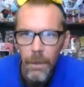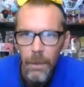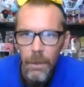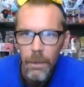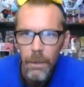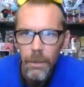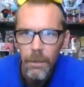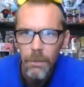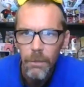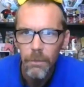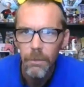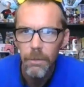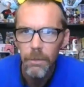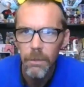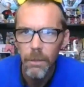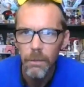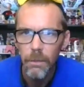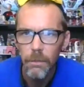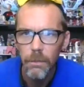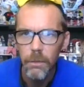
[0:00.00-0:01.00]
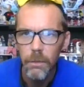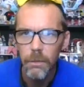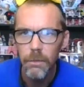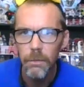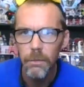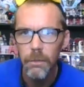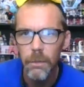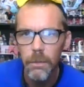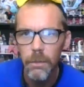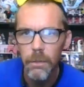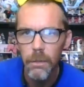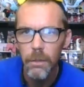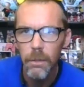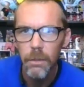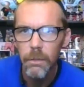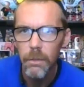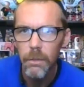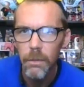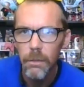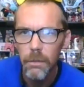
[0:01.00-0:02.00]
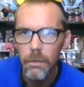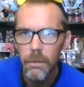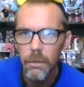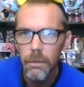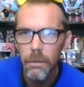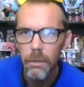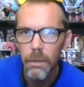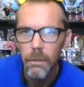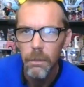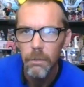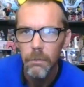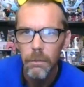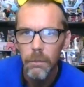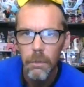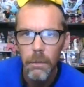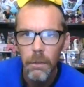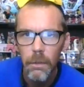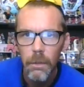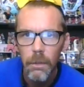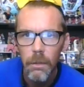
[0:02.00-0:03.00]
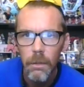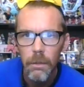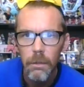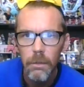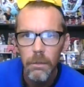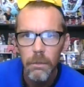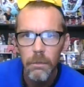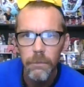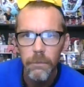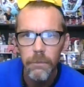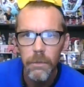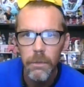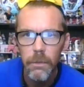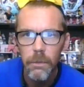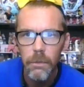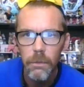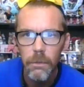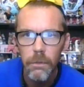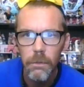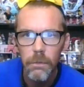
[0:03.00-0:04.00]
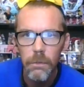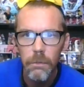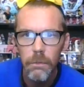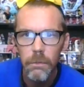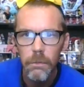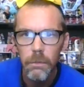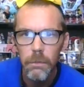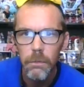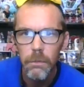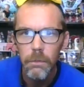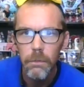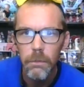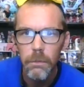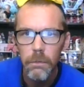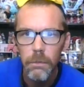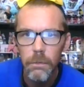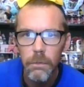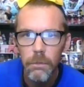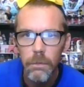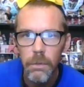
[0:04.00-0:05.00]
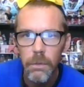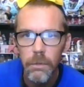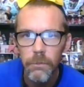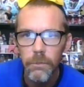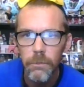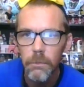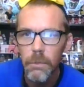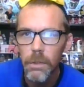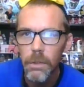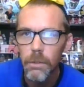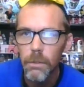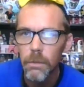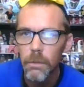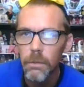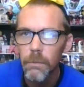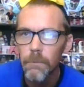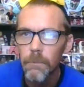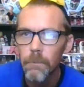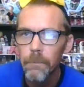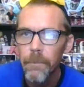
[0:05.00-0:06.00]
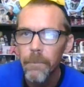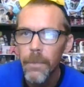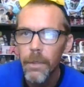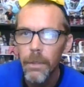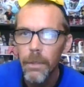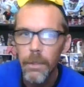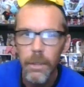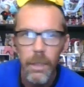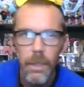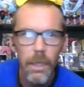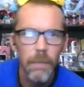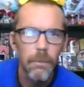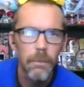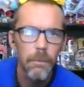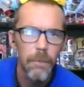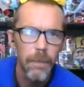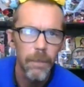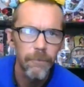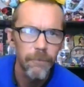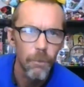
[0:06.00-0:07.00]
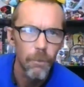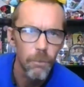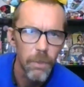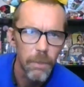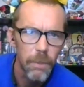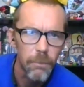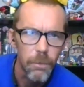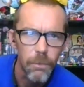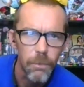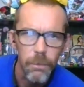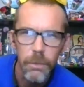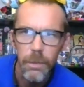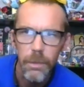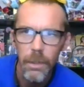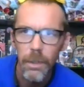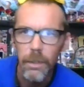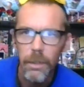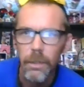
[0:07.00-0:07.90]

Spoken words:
First, how long you can't access the account. You'll find showing the screen information. Yeah, but my phone number was on it.